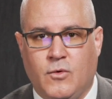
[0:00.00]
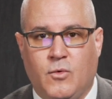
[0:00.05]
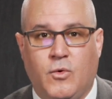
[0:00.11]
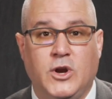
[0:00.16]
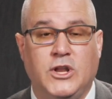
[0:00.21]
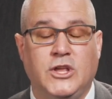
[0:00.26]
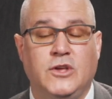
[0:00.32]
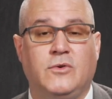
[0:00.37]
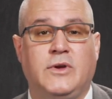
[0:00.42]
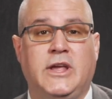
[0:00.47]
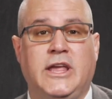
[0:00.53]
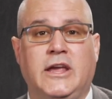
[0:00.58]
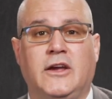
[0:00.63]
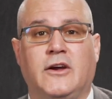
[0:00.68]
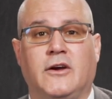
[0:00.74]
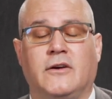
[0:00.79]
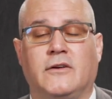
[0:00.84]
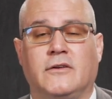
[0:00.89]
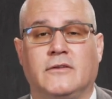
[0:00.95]
What do you
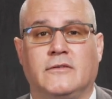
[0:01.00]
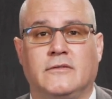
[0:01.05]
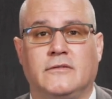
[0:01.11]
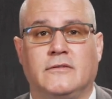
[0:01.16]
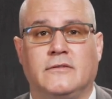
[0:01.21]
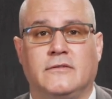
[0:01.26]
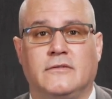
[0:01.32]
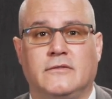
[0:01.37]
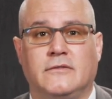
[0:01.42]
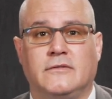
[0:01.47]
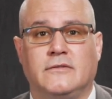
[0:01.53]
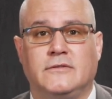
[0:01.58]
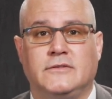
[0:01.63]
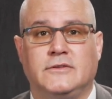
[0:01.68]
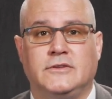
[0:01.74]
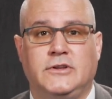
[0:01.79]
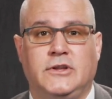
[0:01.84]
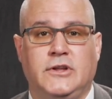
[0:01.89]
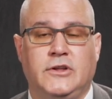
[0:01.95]
hear?
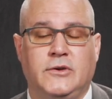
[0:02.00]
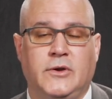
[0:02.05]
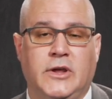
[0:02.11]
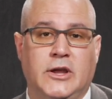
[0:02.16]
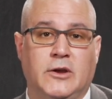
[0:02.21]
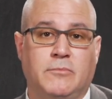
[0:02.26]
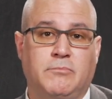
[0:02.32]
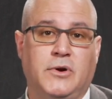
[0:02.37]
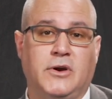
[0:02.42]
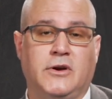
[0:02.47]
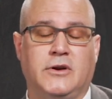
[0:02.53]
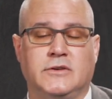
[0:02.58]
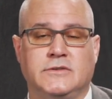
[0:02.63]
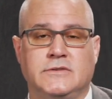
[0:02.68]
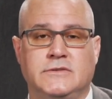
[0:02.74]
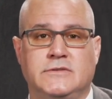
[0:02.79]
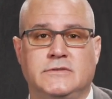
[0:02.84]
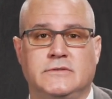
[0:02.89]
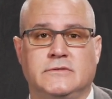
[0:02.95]
Do you hear
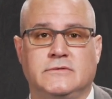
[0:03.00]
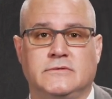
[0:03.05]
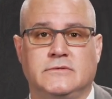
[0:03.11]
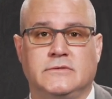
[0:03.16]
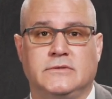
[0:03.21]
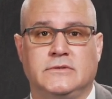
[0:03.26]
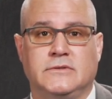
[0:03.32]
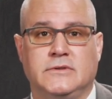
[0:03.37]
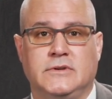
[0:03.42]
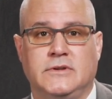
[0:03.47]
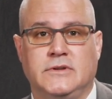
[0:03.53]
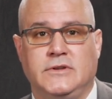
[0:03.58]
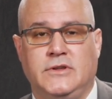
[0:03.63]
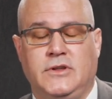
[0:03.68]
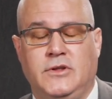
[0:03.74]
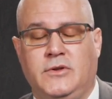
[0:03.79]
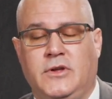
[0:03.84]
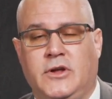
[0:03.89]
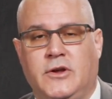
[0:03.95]
birds?
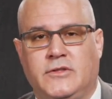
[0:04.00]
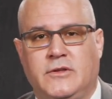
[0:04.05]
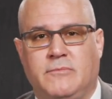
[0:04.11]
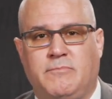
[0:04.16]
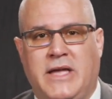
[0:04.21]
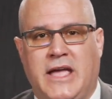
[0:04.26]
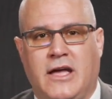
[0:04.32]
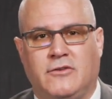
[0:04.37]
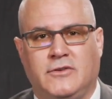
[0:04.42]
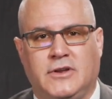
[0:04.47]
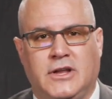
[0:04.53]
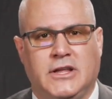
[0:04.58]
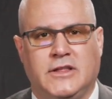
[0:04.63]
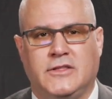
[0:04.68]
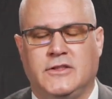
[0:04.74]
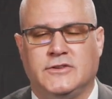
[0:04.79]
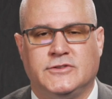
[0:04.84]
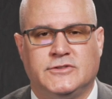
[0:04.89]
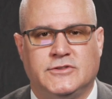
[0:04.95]
Do you hear the pounding
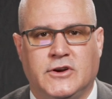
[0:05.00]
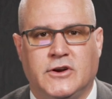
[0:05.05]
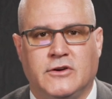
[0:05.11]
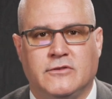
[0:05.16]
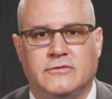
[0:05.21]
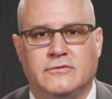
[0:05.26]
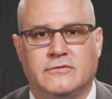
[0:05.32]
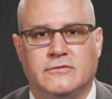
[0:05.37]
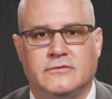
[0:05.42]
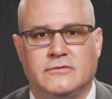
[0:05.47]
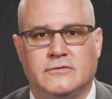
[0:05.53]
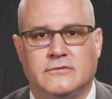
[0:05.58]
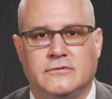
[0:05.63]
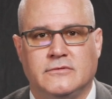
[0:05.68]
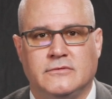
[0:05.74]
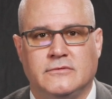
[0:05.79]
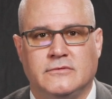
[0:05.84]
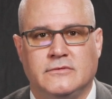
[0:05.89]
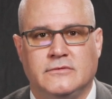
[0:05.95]
of the surf?
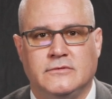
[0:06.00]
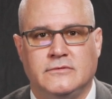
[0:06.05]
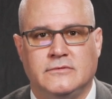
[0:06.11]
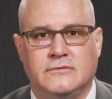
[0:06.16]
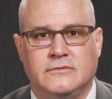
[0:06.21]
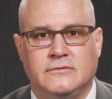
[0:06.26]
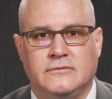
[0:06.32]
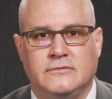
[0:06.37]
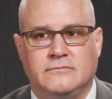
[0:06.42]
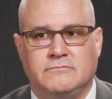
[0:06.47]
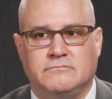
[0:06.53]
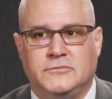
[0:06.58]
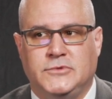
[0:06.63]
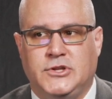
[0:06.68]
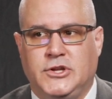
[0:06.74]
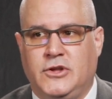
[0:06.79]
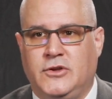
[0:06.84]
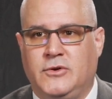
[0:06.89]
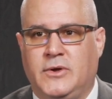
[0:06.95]

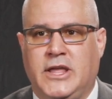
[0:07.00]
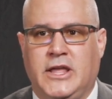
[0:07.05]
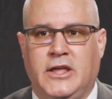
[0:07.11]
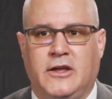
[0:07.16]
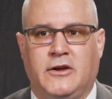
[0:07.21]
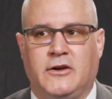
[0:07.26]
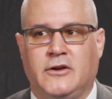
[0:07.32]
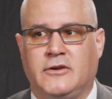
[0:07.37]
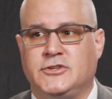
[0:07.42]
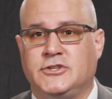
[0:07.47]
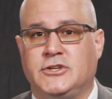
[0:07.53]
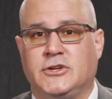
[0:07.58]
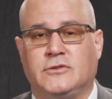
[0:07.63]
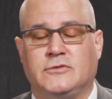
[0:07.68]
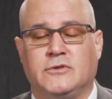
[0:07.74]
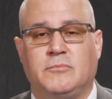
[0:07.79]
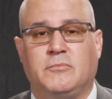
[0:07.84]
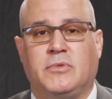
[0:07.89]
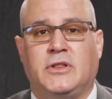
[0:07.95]
Do you hear
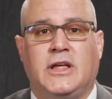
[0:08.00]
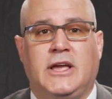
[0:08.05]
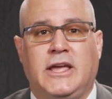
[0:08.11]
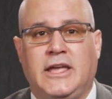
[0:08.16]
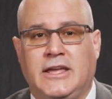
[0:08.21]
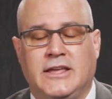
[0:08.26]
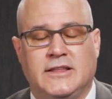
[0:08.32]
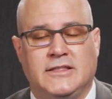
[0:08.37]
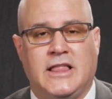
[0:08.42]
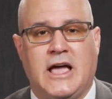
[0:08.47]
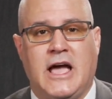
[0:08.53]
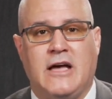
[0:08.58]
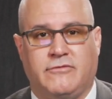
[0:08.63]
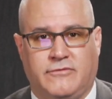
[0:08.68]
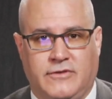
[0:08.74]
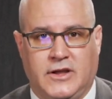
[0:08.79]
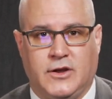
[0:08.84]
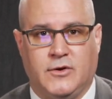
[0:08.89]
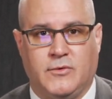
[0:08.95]
children playing and
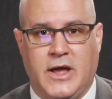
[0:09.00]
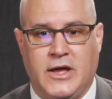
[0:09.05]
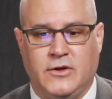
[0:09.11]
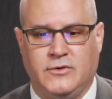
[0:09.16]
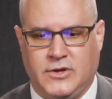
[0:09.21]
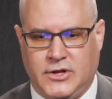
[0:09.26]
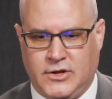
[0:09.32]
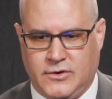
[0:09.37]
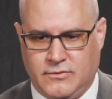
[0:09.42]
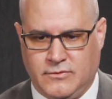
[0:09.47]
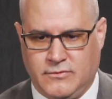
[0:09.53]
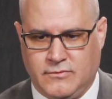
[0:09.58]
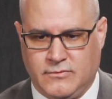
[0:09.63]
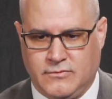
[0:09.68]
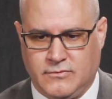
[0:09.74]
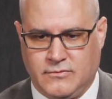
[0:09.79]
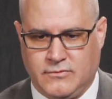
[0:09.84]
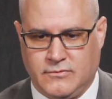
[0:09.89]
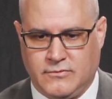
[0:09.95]
laughing around you?
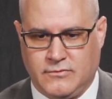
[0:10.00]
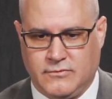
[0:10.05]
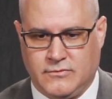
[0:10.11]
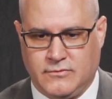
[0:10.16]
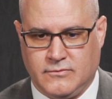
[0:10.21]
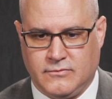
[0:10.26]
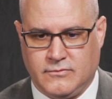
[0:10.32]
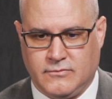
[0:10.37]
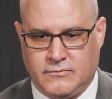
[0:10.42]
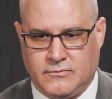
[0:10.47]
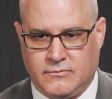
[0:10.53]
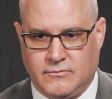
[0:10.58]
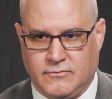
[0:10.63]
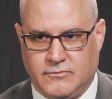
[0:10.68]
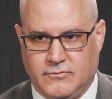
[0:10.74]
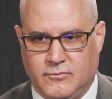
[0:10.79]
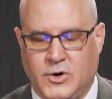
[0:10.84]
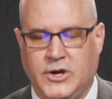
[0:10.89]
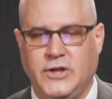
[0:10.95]

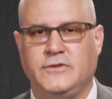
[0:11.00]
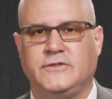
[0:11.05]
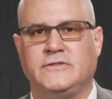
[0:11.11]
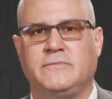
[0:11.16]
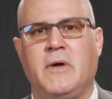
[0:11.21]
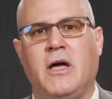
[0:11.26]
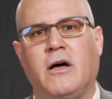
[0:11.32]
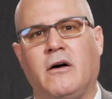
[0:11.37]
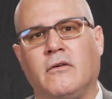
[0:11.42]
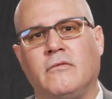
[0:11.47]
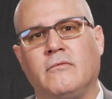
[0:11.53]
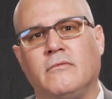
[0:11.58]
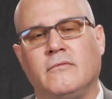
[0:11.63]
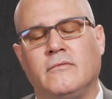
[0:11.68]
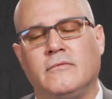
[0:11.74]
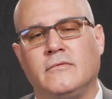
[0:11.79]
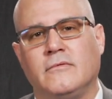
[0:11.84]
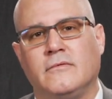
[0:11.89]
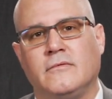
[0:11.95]
What do you smell?
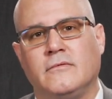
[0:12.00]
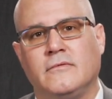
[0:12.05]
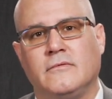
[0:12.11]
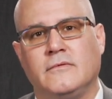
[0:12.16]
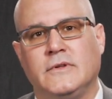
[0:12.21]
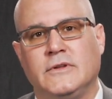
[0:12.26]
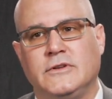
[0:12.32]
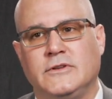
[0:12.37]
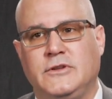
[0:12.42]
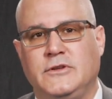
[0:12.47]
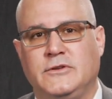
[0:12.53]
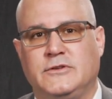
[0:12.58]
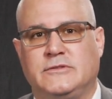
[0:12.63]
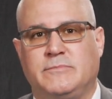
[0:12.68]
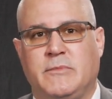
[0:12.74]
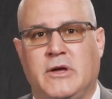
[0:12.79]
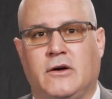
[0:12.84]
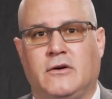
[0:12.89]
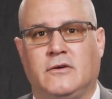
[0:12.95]
Do you
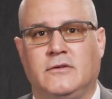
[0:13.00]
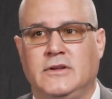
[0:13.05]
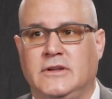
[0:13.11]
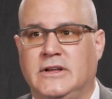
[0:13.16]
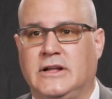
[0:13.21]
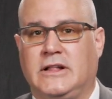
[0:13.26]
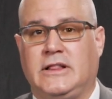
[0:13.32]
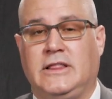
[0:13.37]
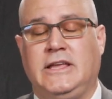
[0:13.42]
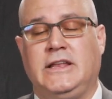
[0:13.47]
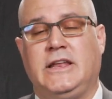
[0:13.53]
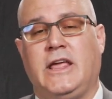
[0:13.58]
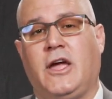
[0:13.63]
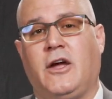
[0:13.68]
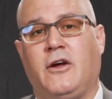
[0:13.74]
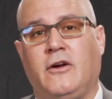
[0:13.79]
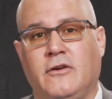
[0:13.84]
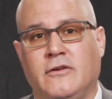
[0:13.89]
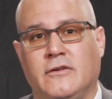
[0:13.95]
smell clean
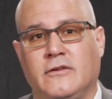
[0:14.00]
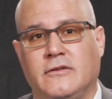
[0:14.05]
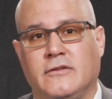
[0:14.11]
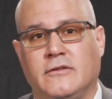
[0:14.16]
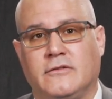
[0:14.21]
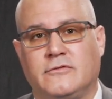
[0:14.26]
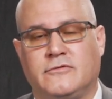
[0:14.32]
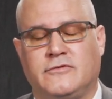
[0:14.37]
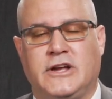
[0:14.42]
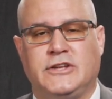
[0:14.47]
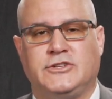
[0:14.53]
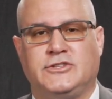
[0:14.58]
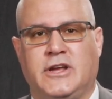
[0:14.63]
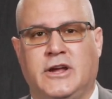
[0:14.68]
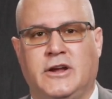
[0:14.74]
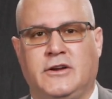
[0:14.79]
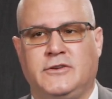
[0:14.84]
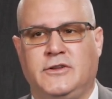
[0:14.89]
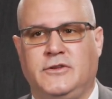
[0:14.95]
air, fresh
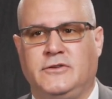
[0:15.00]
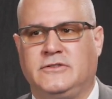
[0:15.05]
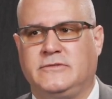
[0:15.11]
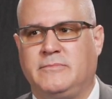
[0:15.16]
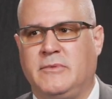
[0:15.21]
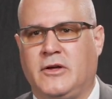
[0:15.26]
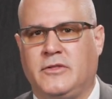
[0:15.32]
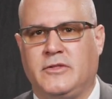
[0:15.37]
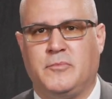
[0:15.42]
air? Do you smell